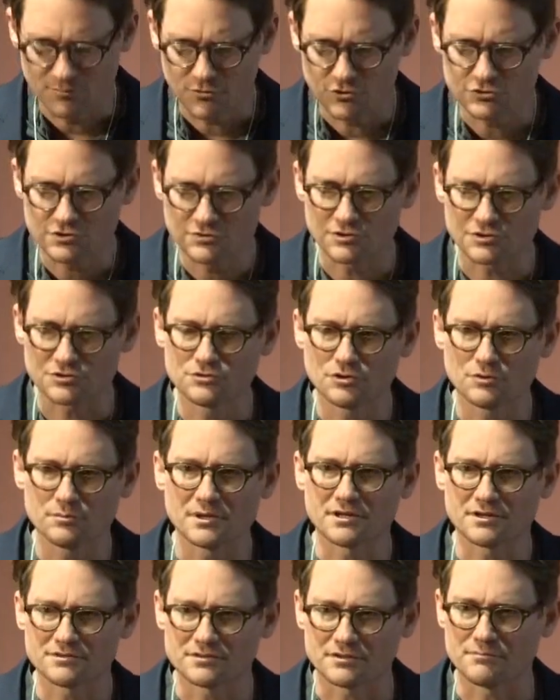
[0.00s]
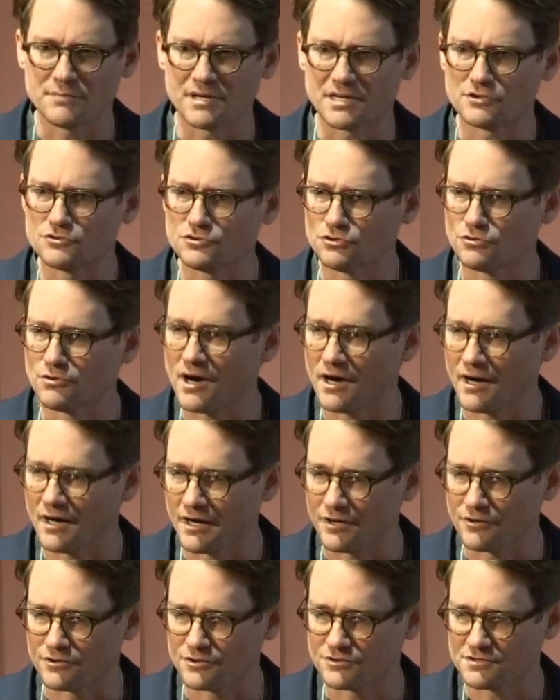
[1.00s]
most of us know because it makes you
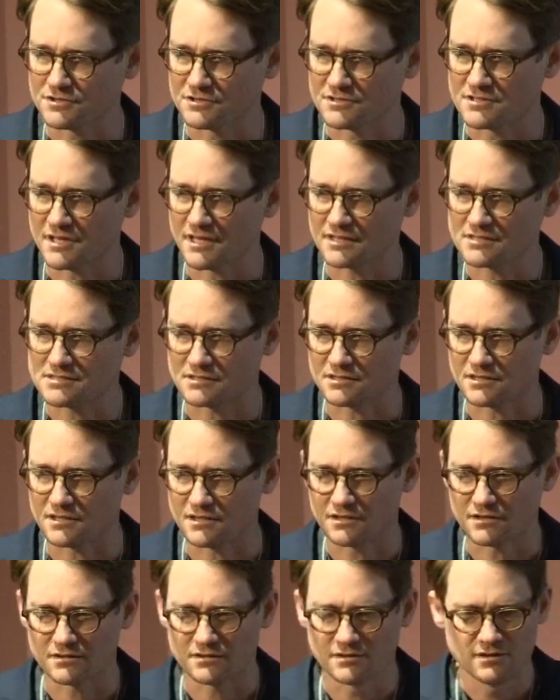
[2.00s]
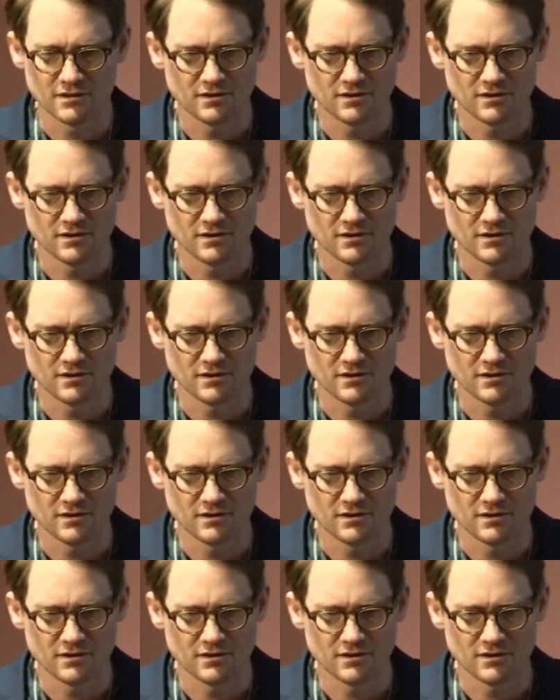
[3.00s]
high or it's intoxicating.